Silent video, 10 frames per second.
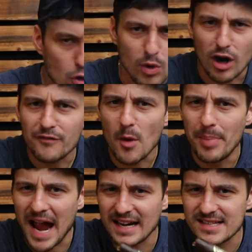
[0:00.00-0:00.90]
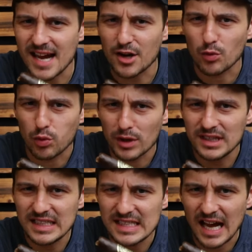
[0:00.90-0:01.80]
Right off the bat, it's got a
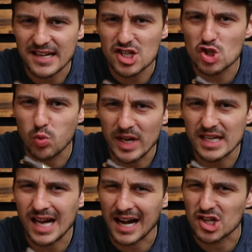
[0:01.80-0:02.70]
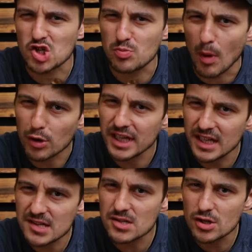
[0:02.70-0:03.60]
really nice, sweet kind of
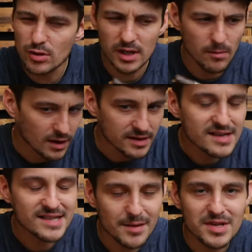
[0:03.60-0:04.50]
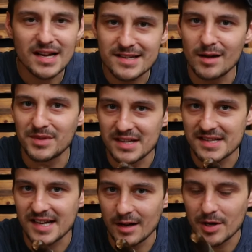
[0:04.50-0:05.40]
smokiness to it. This seems like something
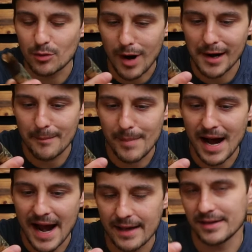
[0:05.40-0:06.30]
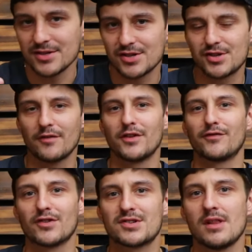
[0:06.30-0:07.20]
that's gonna be right up my alley, just off the
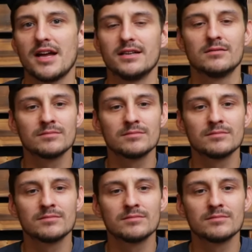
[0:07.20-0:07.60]
first light.